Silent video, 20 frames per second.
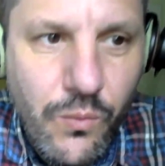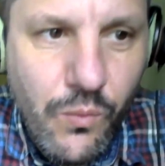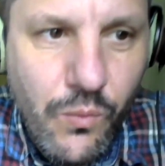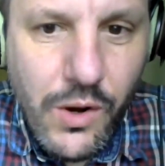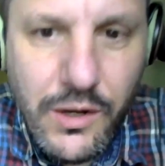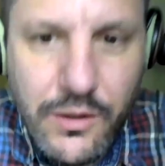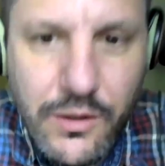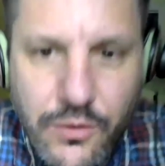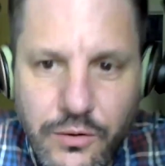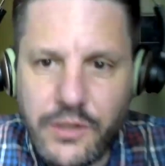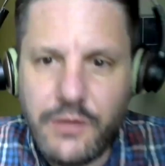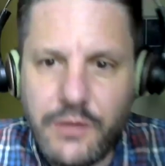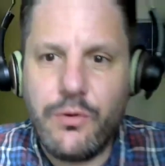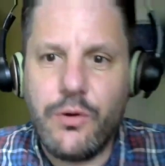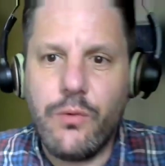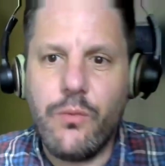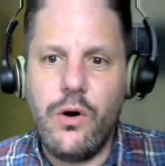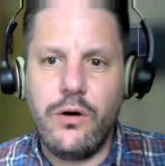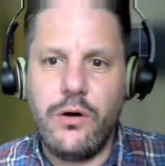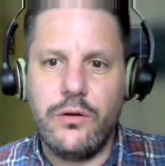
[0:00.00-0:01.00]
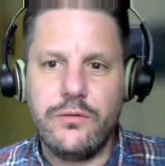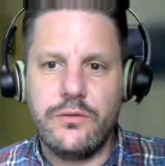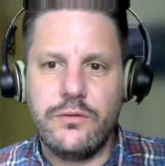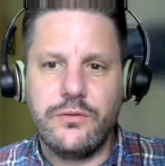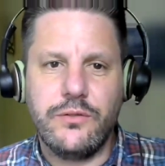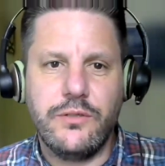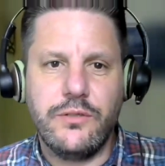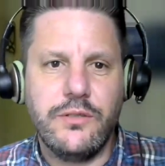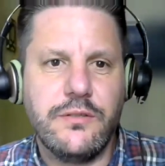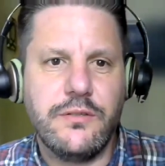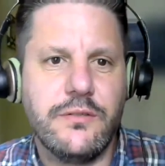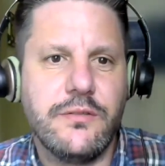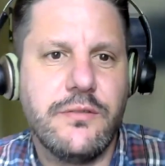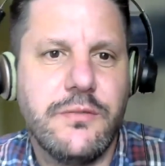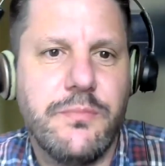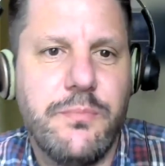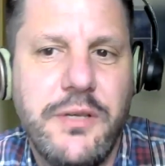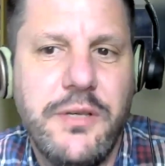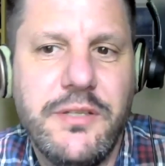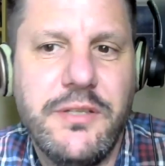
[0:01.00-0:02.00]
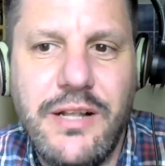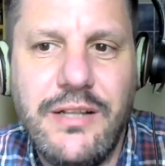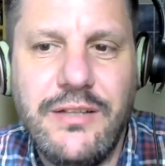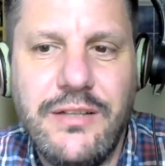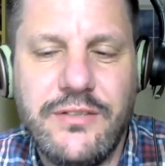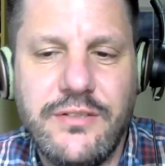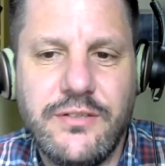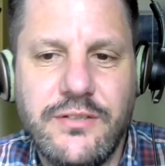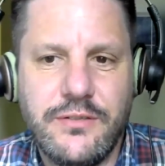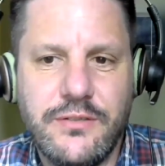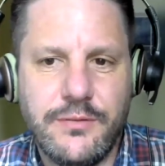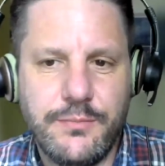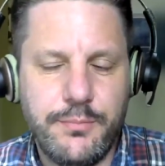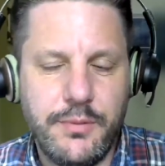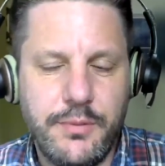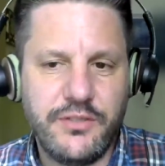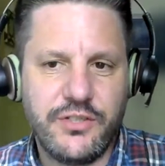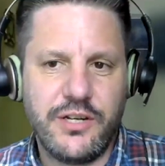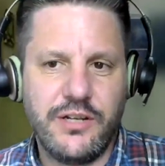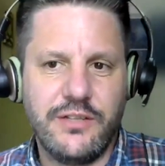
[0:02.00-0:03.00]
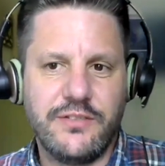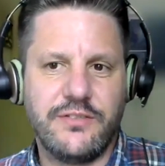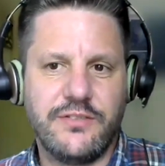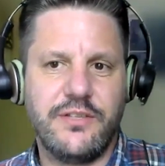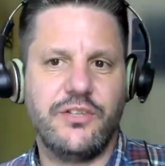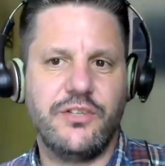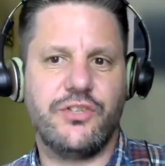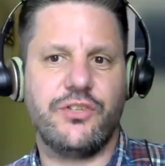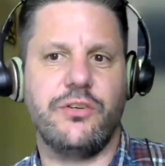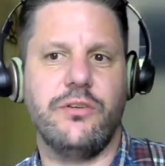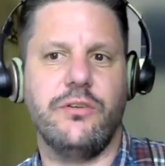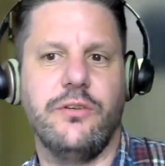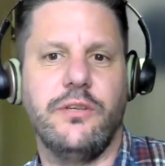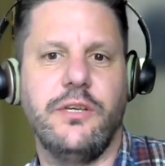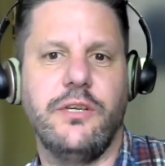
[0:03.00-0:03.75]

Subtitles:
Welcome everyone to this special session